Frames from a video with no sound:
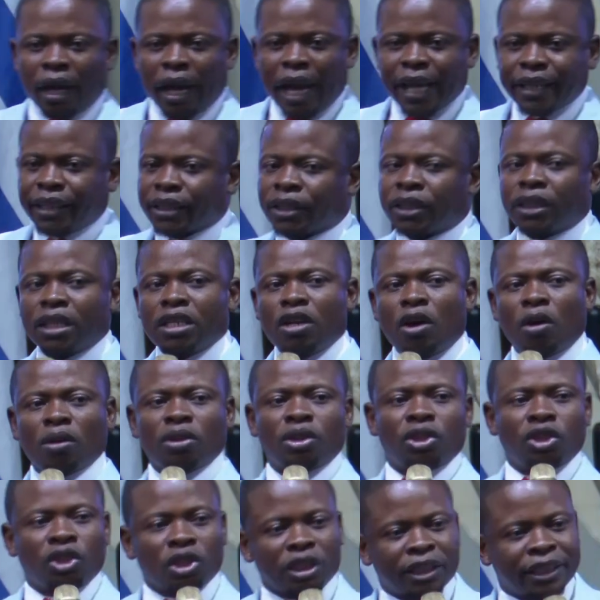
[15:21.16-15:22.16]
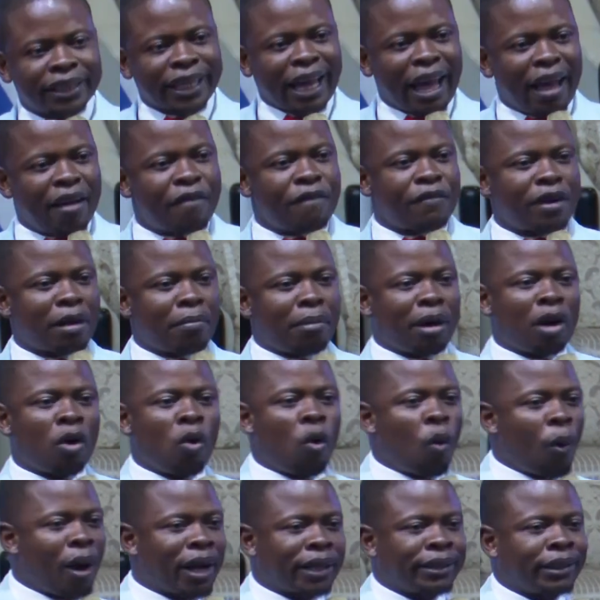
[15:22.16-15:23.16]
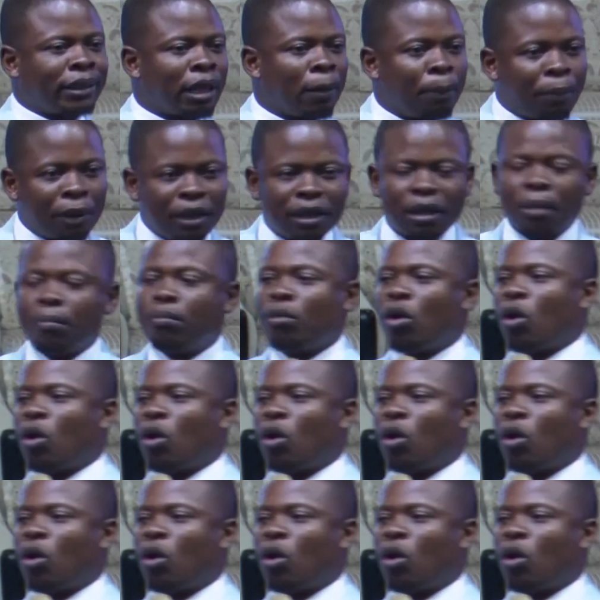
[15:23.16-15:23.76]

It is not just everybody who wakes up in the